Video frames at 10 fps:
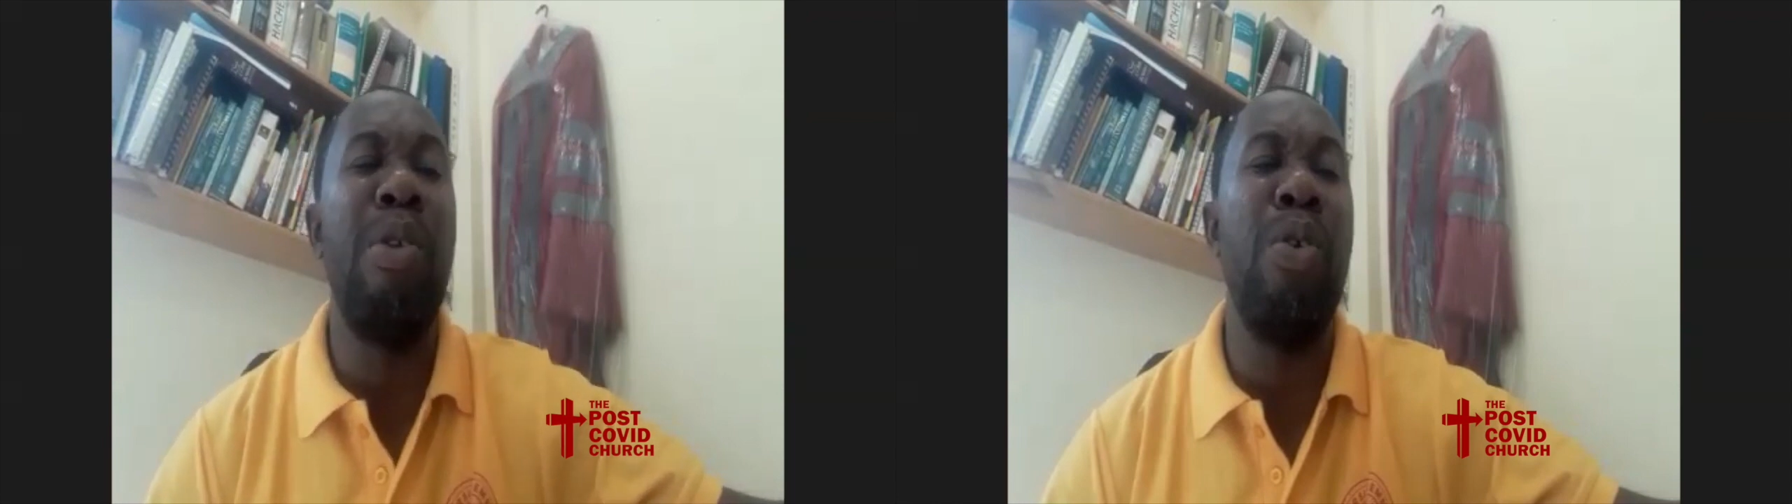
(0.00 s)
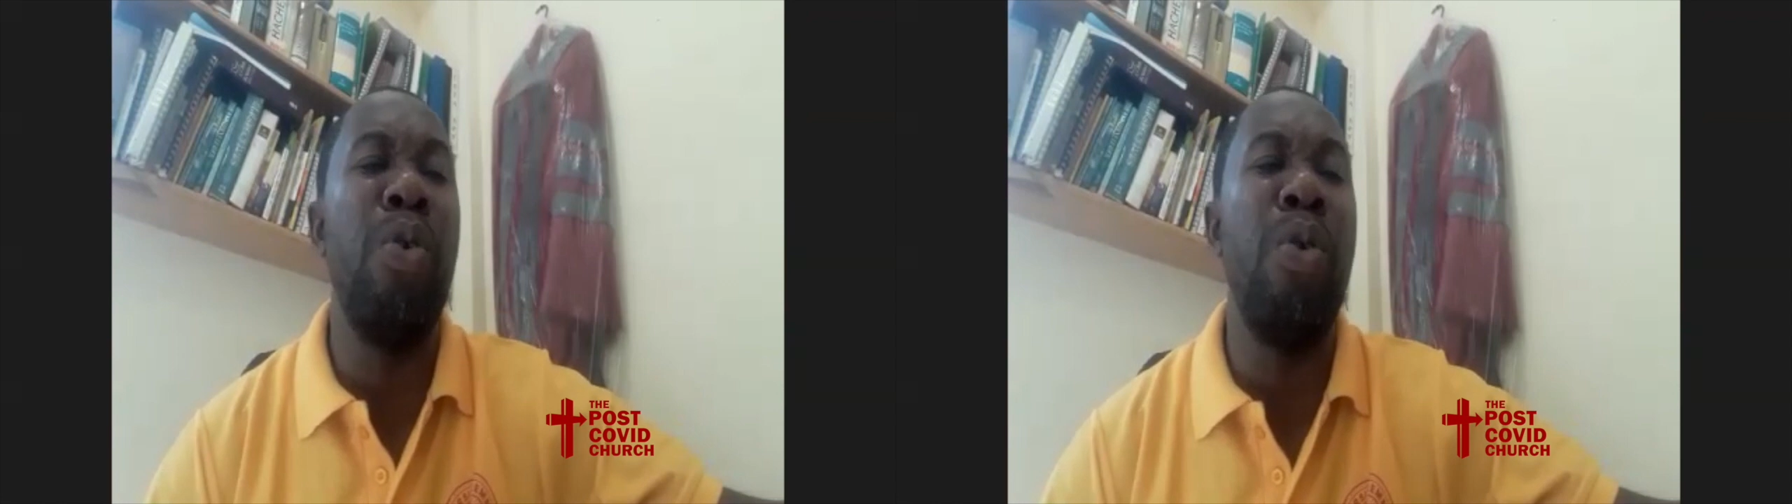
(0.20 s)

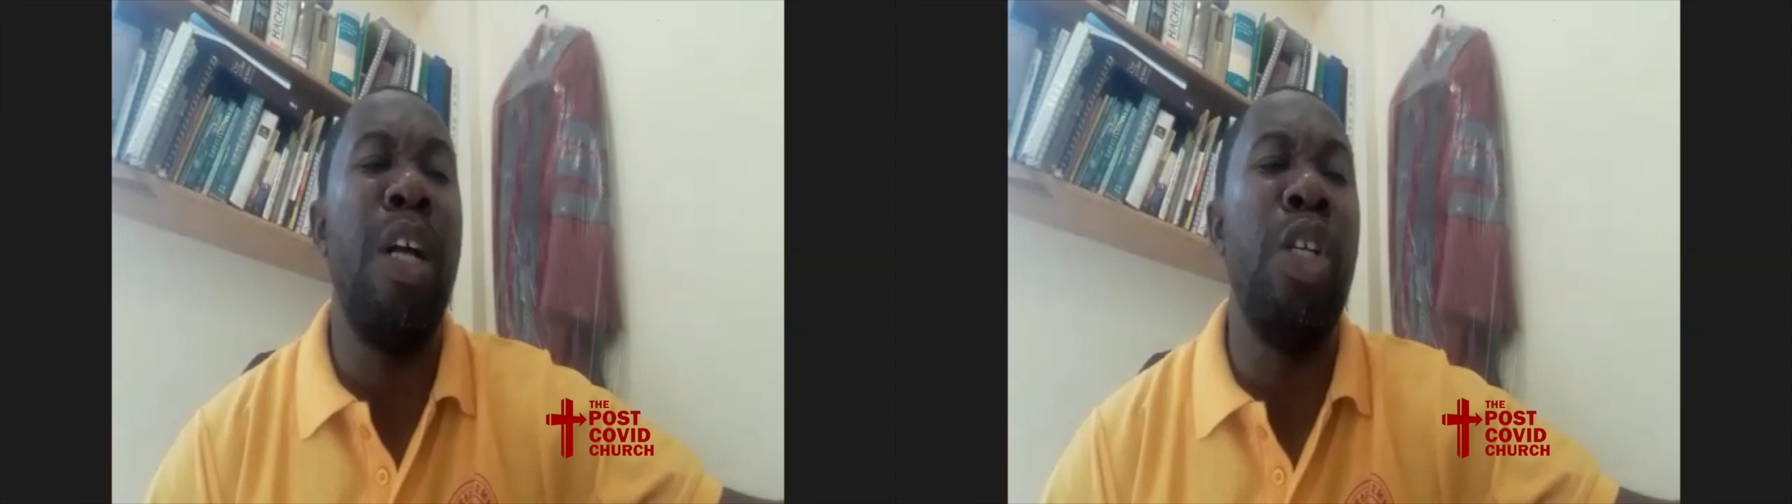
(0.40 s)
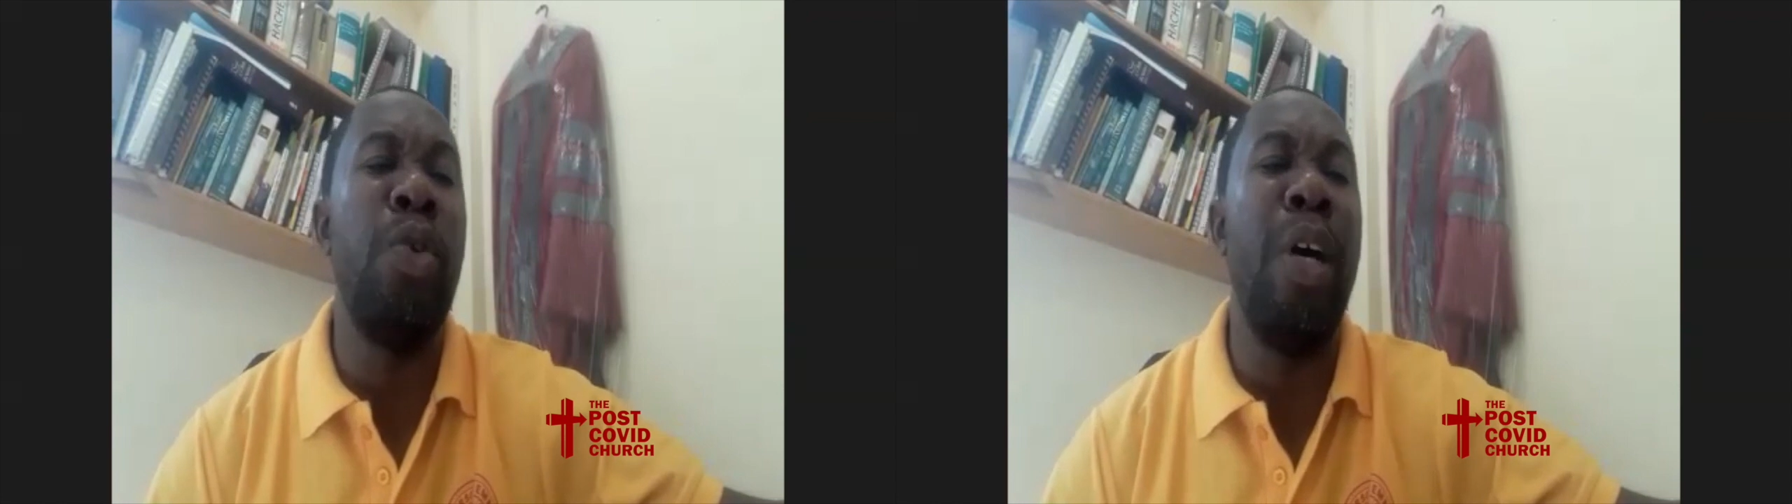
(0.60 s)

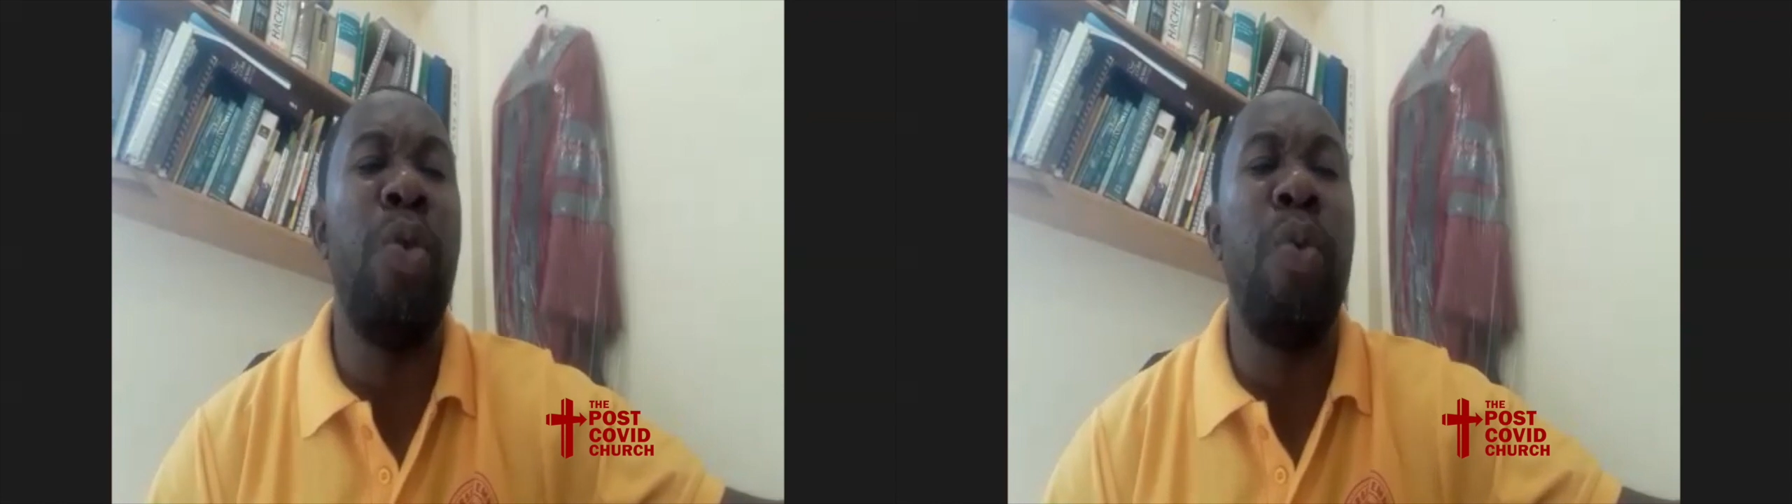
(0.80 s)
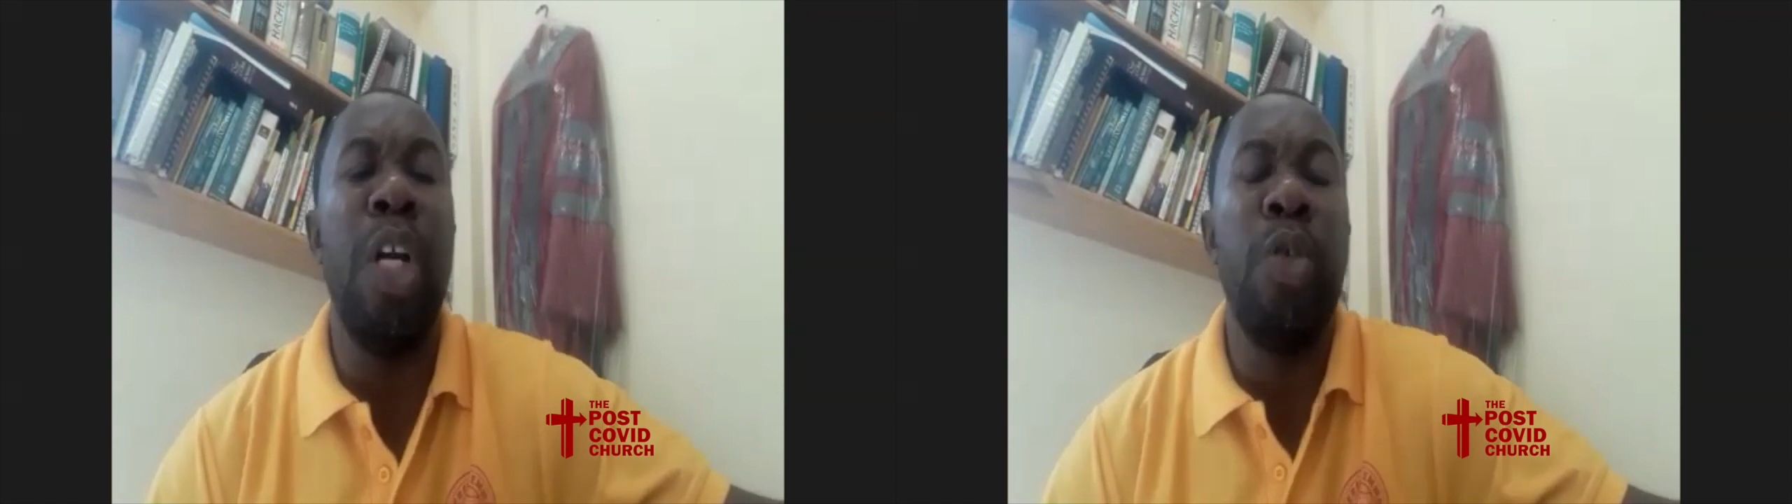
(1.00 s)
200,
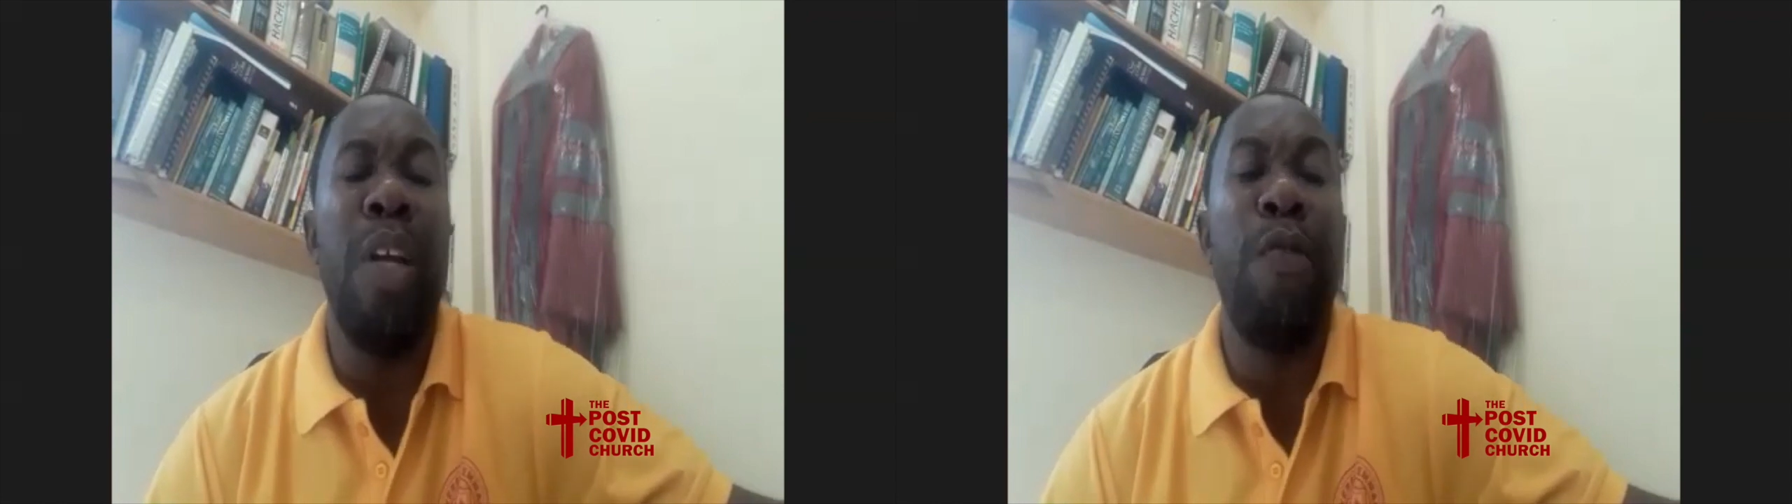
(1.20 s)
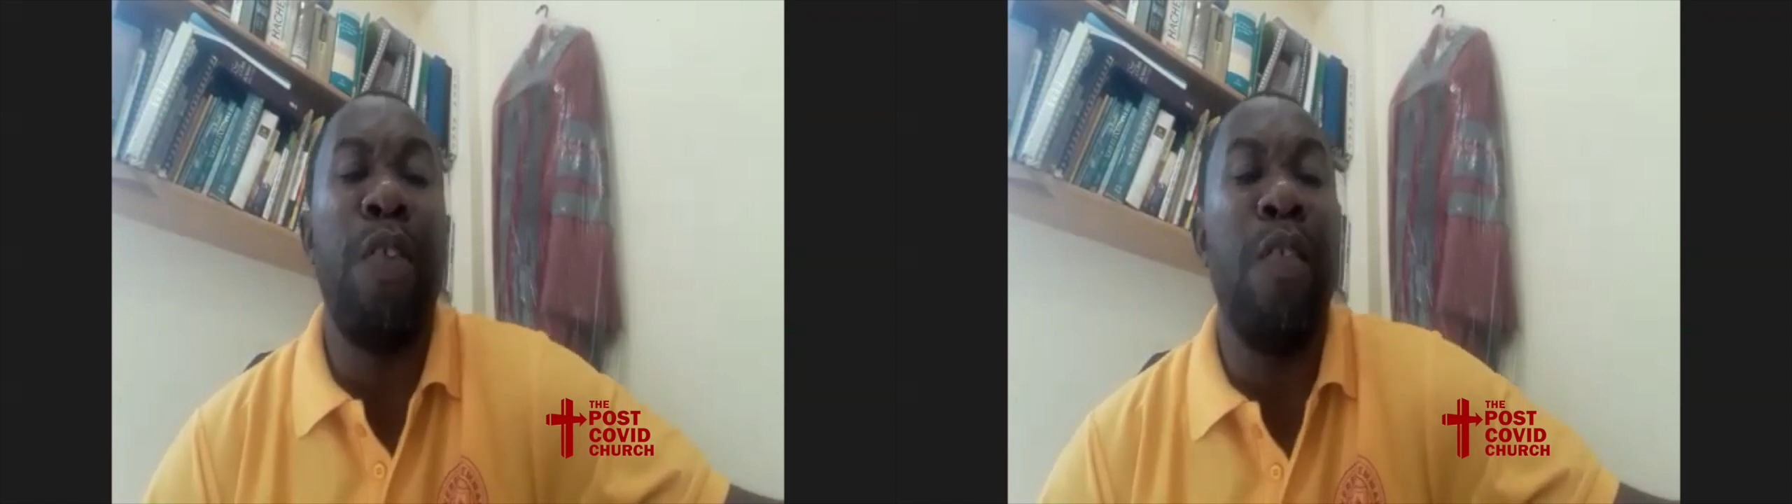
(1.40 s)

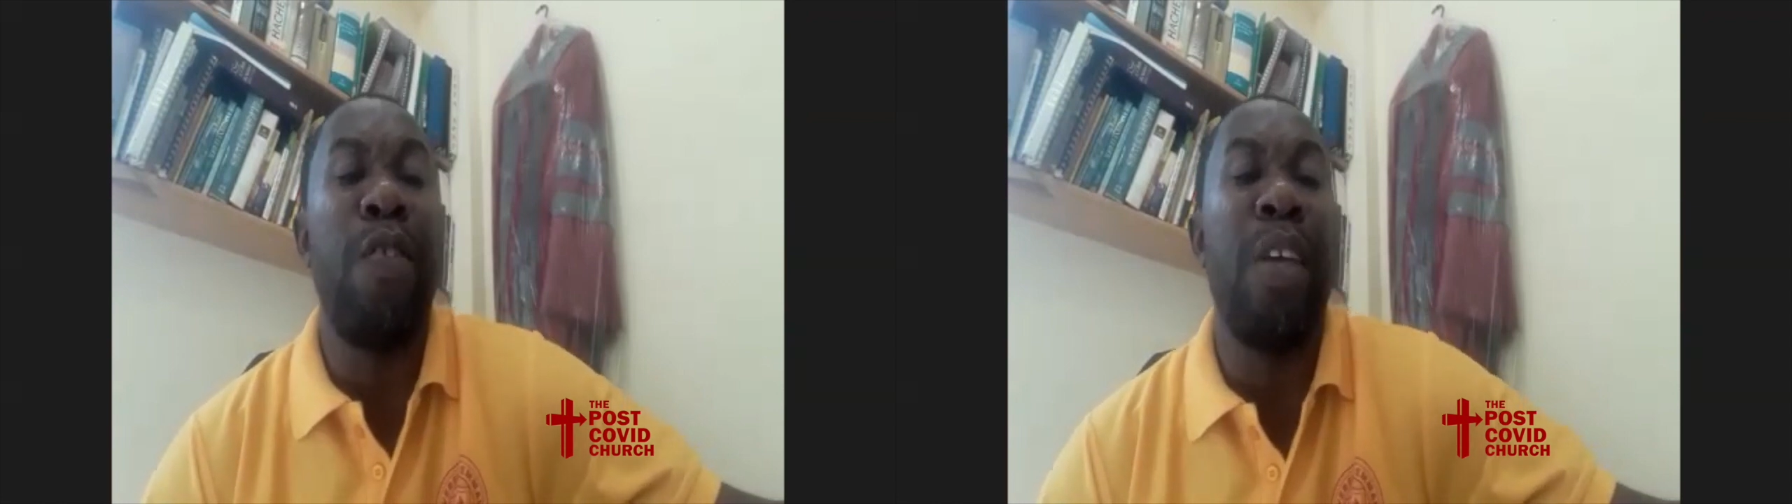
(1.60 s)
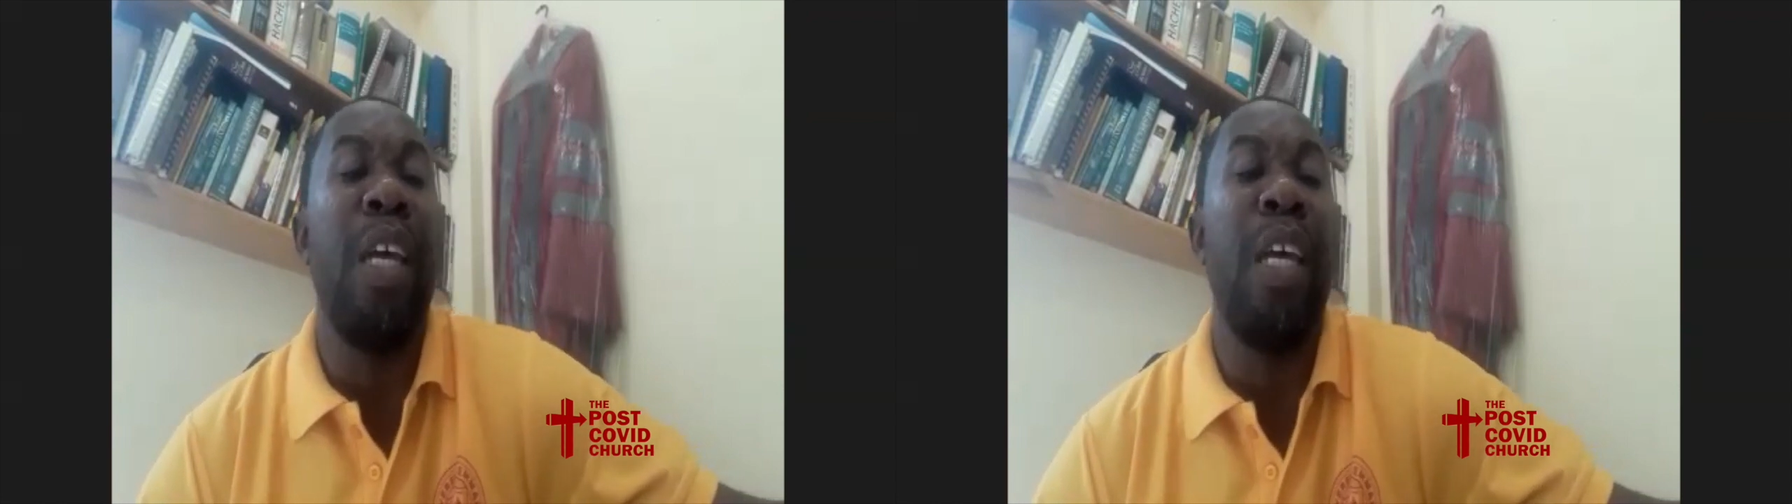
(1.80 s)

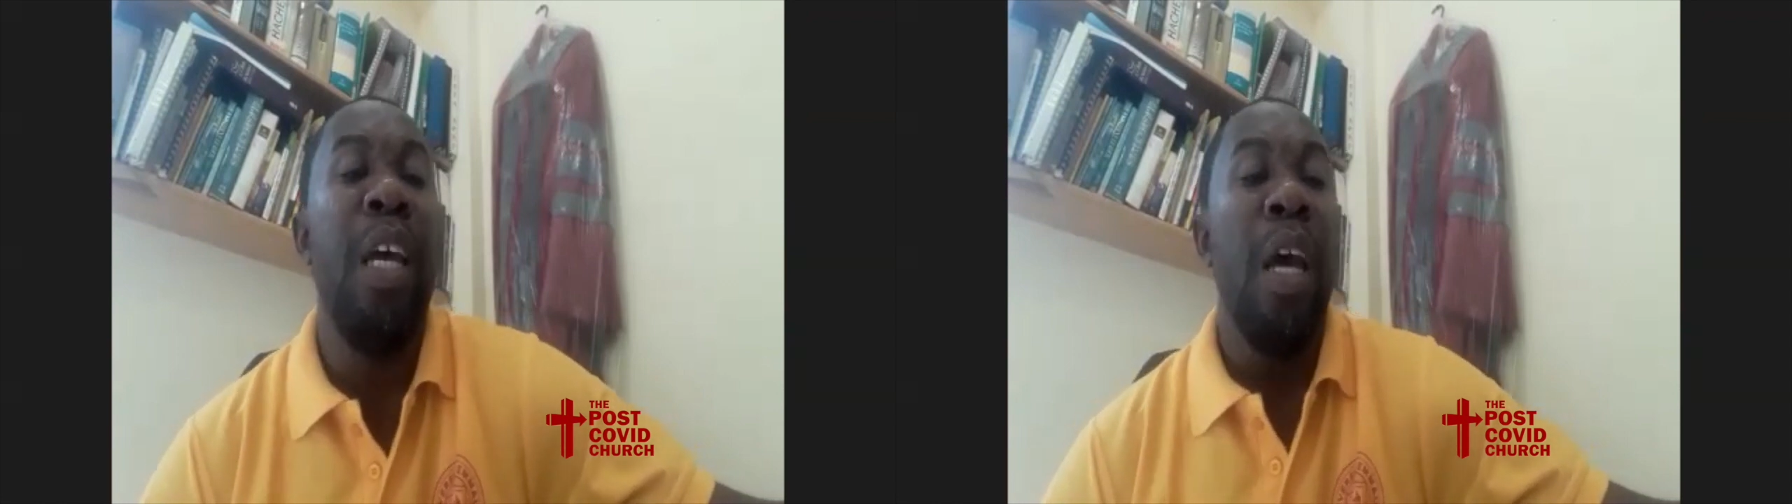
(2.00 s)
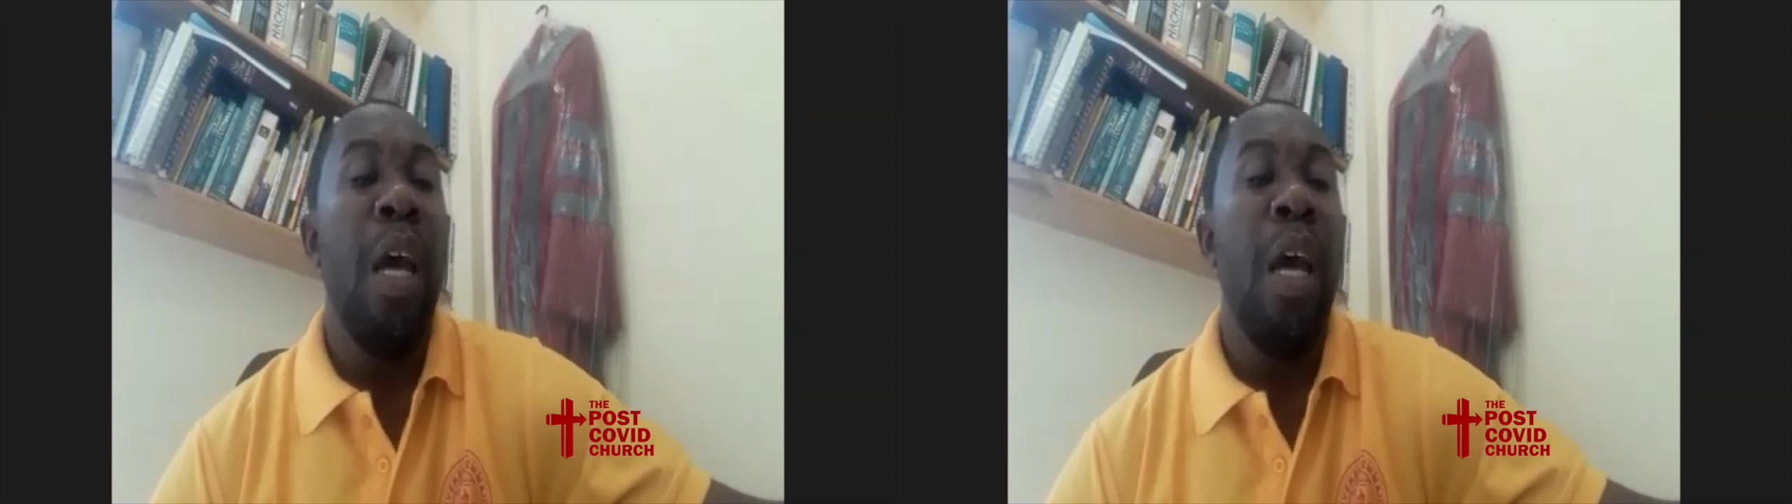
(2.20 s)
250.